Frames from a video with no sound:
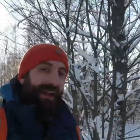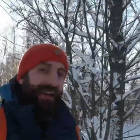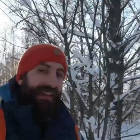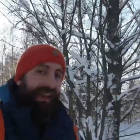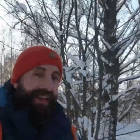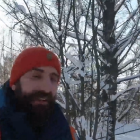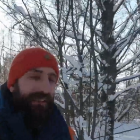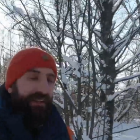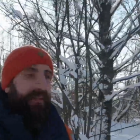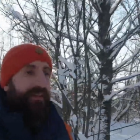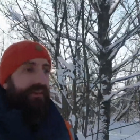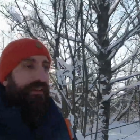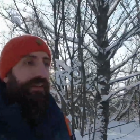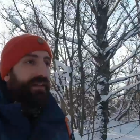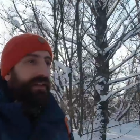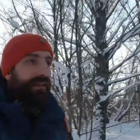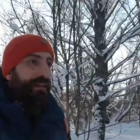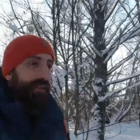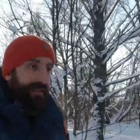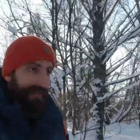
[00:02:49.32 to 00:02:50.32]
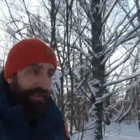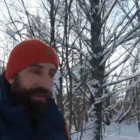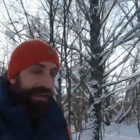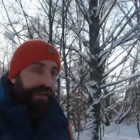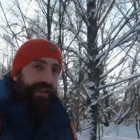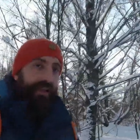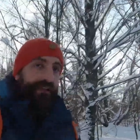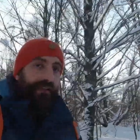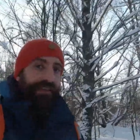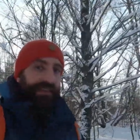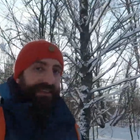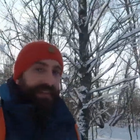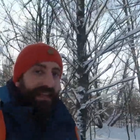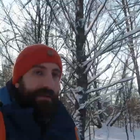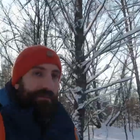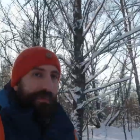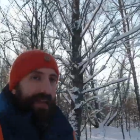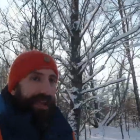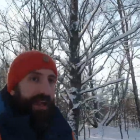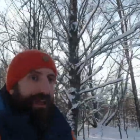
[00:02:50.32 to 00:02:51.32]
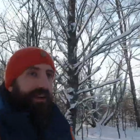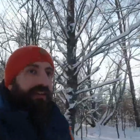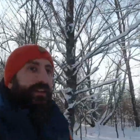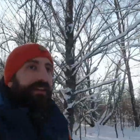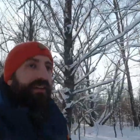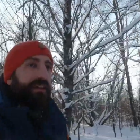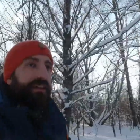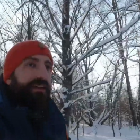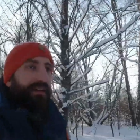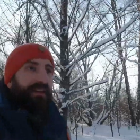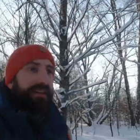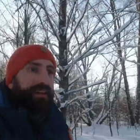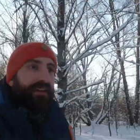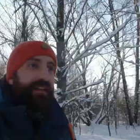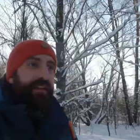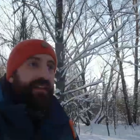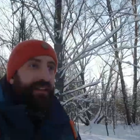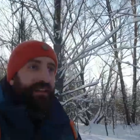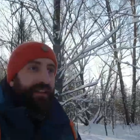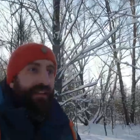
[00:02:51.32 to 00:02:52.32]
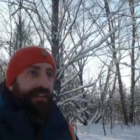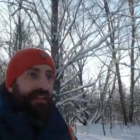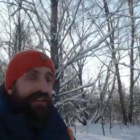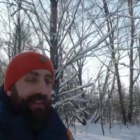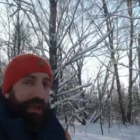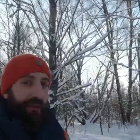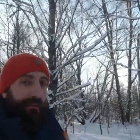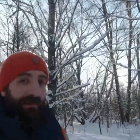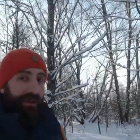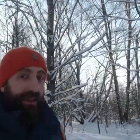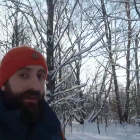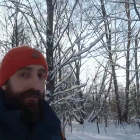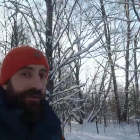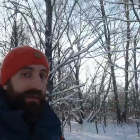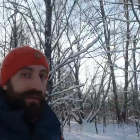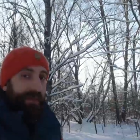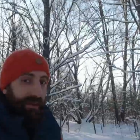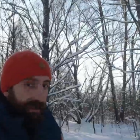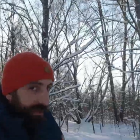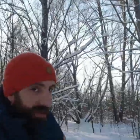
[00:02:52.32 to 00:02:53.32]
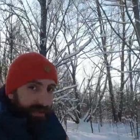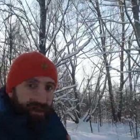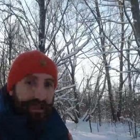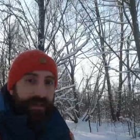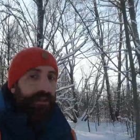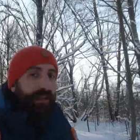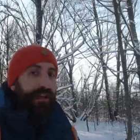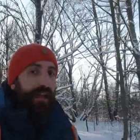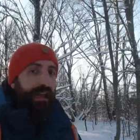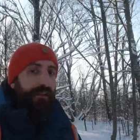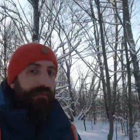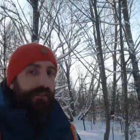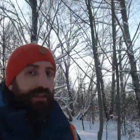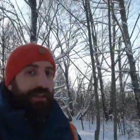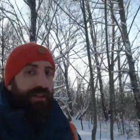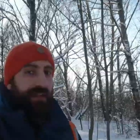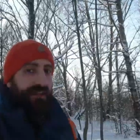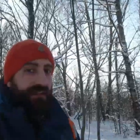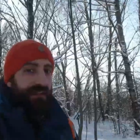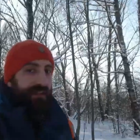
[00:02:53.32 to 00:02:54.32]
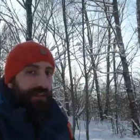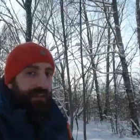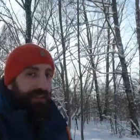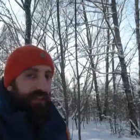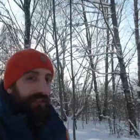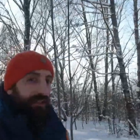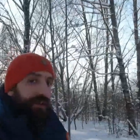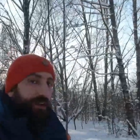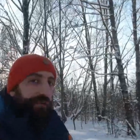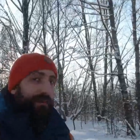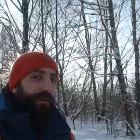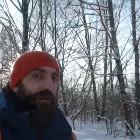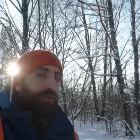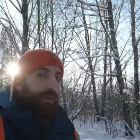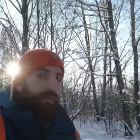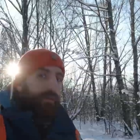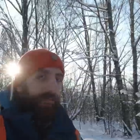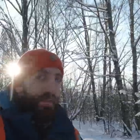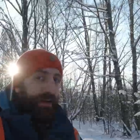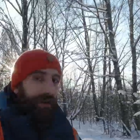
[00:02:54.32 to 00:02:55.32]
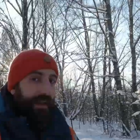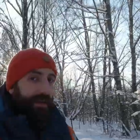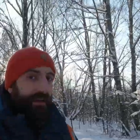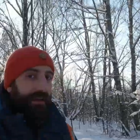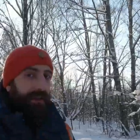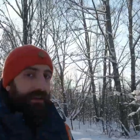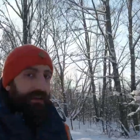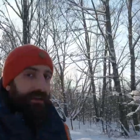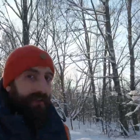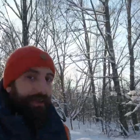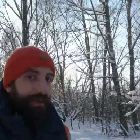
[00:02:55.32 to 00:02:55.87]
backlight and the sun in my neck. And believe me, in Finland this is not turning me into a redneck.